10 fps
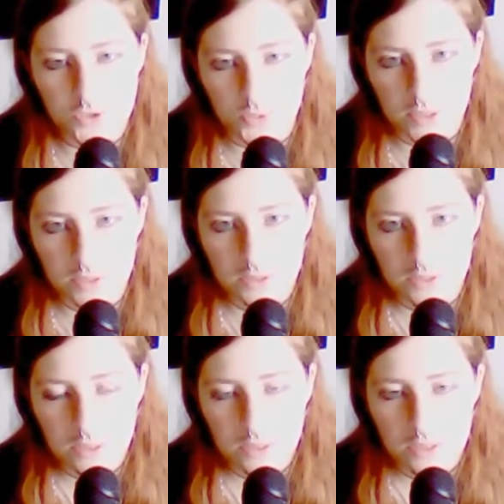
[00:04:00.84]
to it,
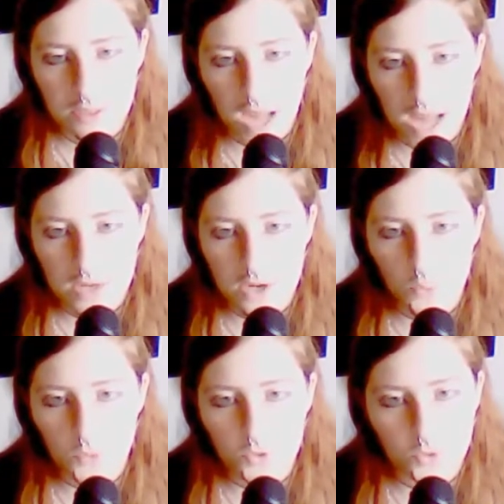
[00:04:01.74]
and no
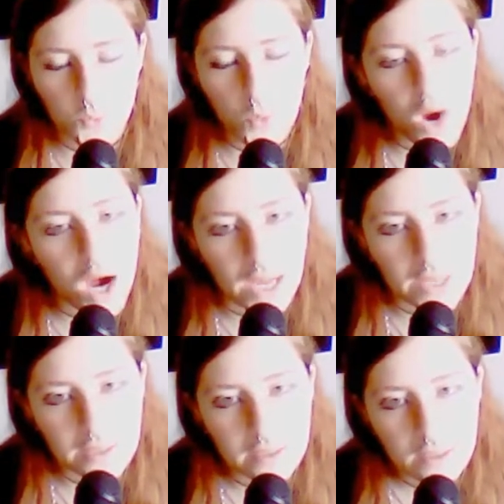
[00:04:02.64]
one knew
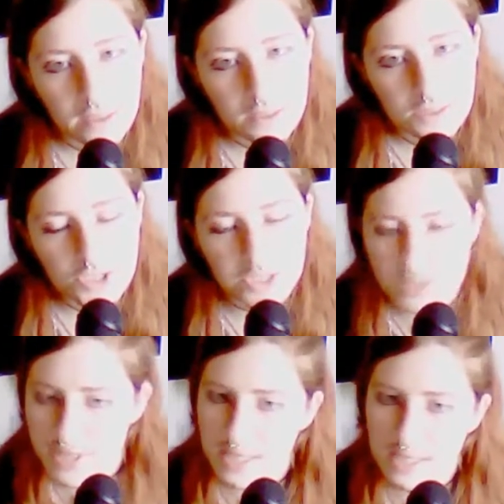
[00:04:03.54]
why, just
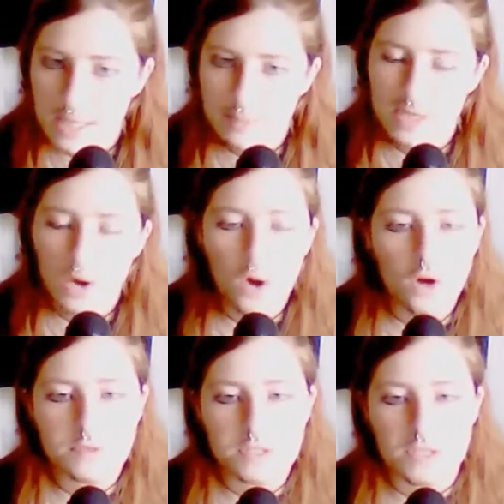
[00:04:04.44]
that it had been
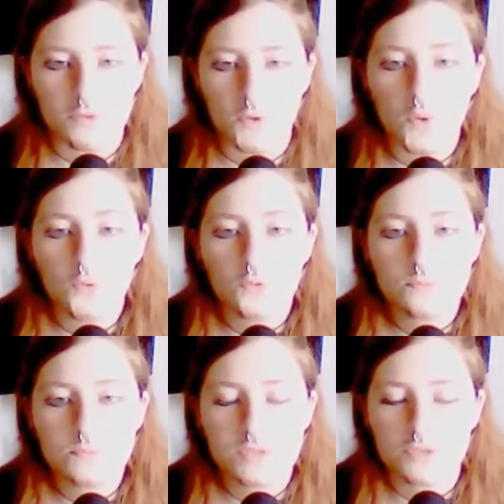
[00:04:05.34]
harmed in several
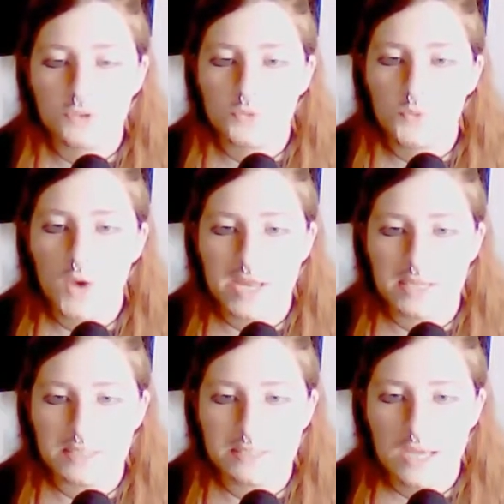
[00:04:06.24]
different
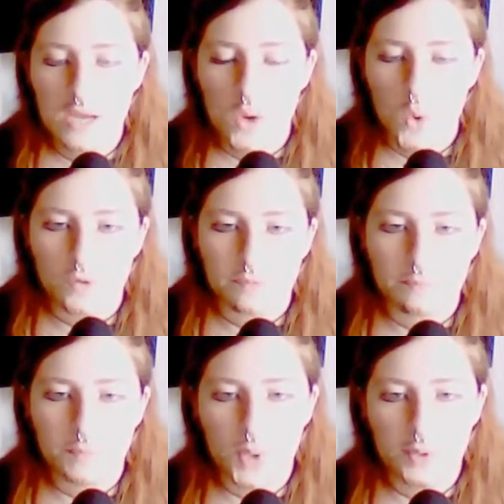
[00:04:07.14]
ways,
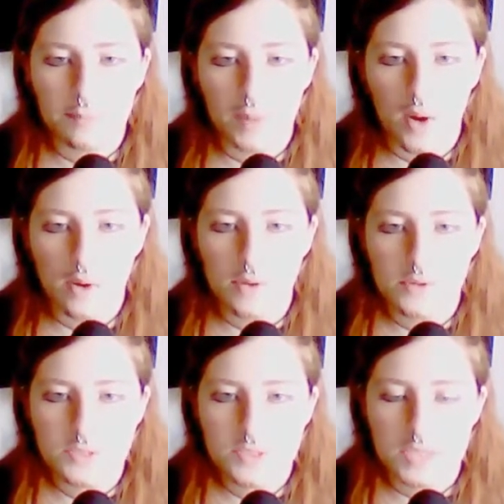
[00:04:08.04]
with burn
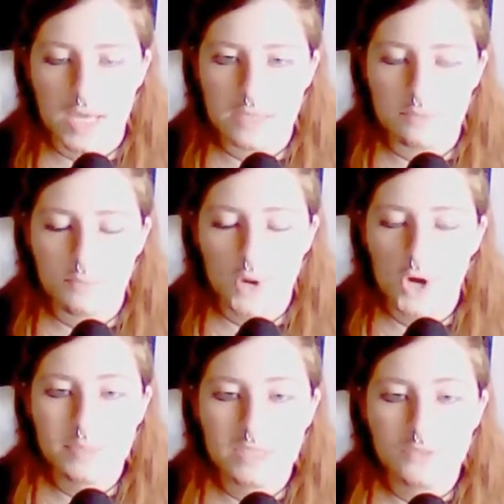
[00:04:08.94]
marks and
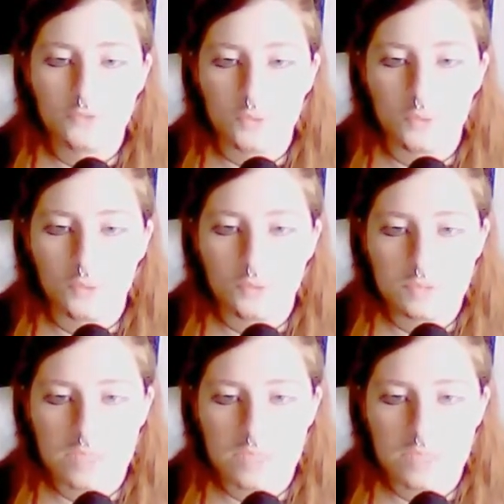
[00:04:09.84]
purposeful